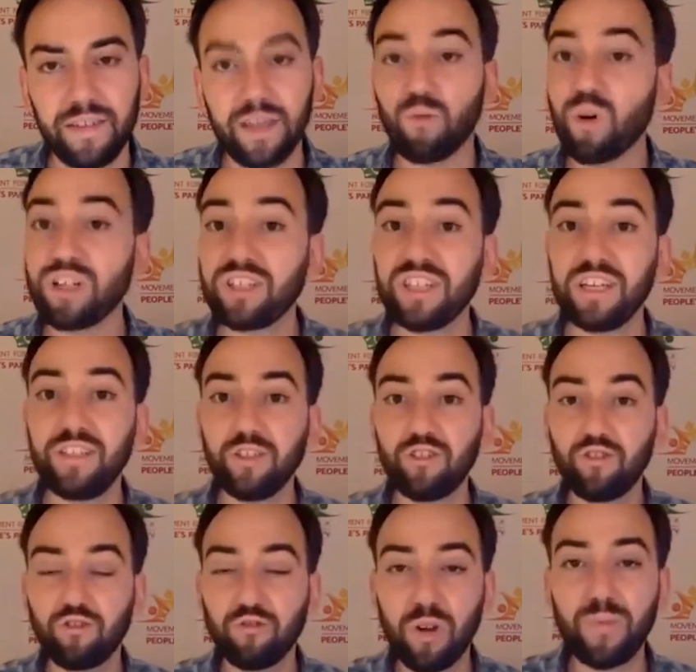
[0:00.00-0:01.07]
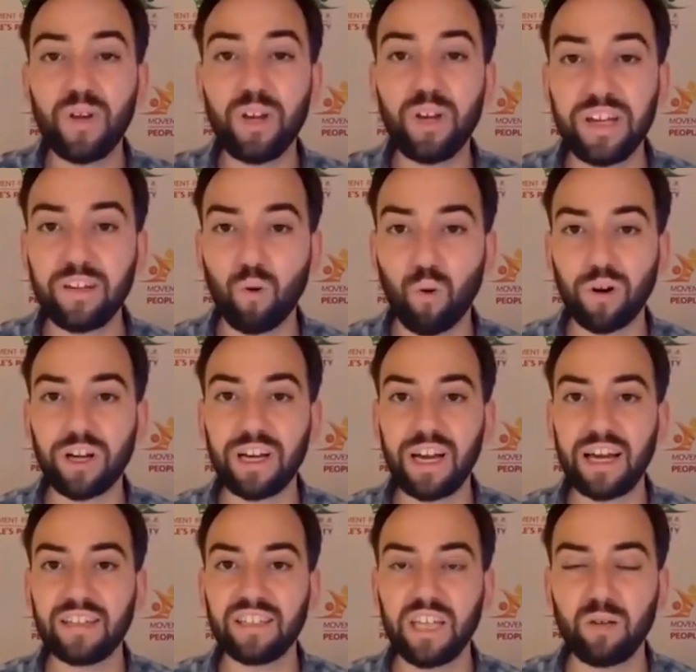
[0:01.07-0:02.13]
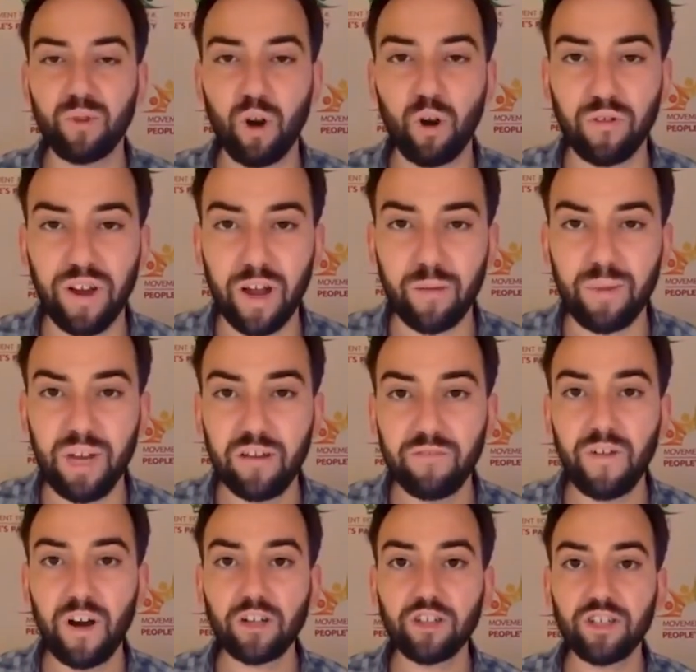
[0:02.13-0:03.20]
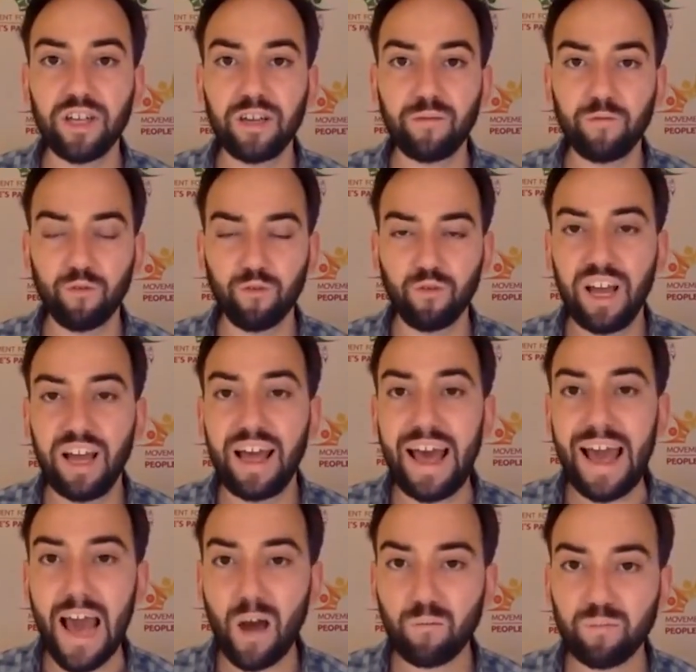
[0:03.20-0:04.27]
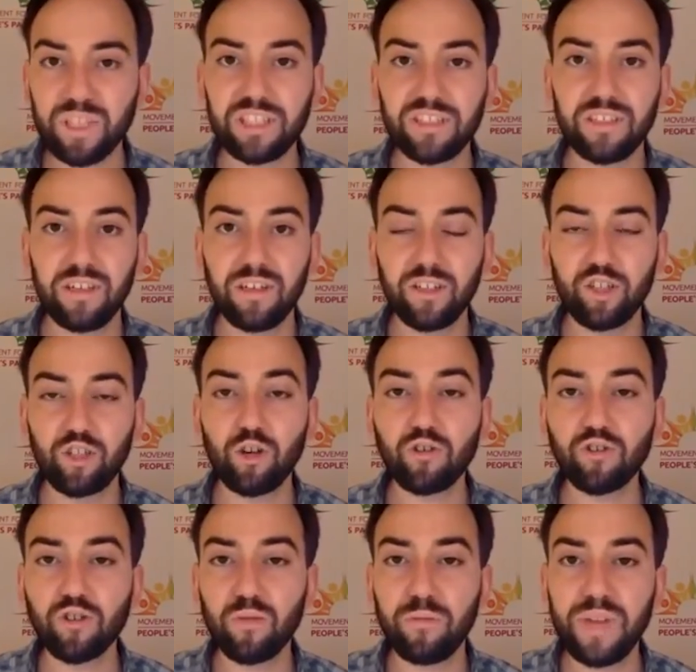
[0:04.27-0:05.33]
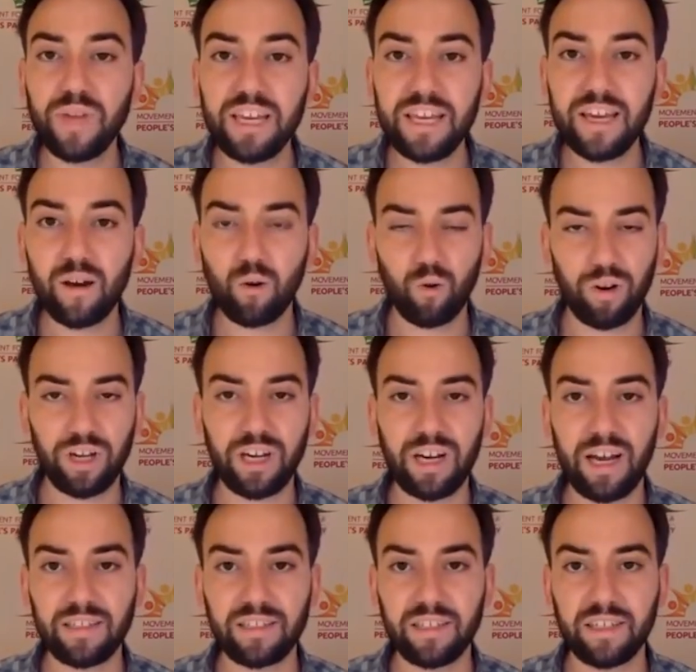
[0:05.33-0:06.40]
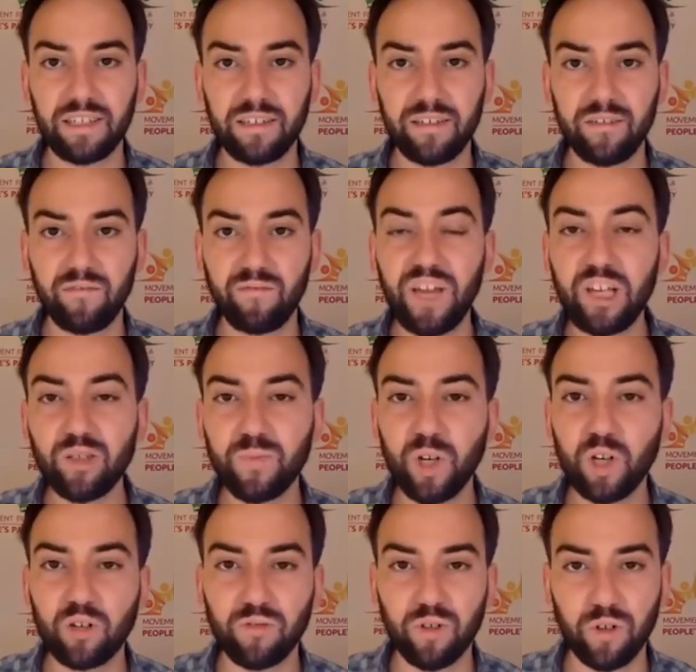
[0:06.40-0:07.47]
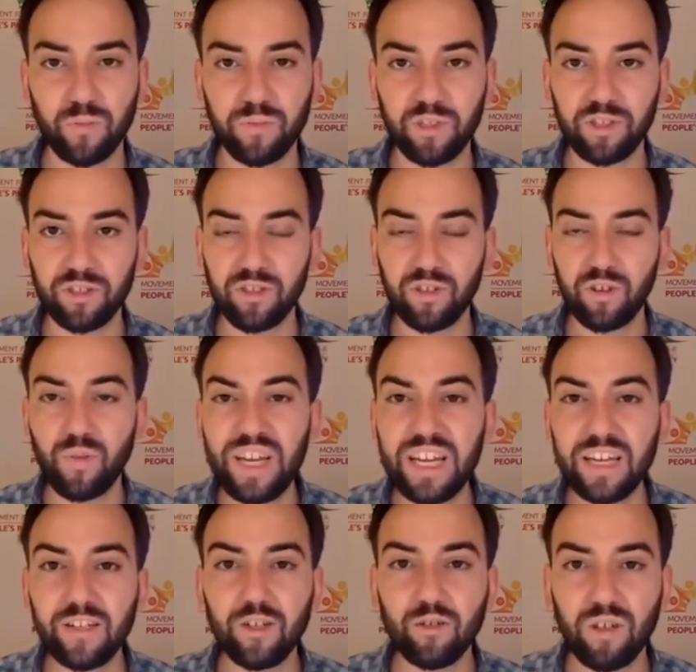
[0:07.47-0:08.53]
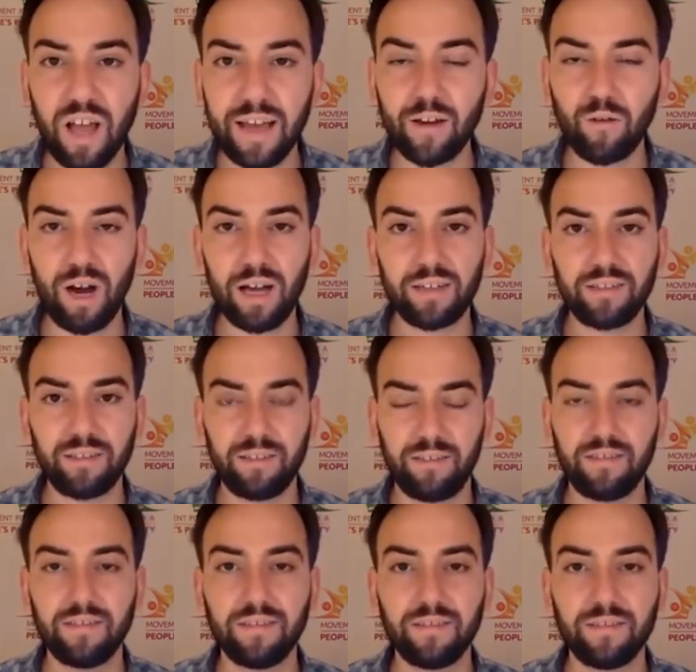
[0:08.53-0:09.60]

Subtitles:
It was a distributed organizing program functioning through apps, social media organizing, Facebook groups. We can do likewise.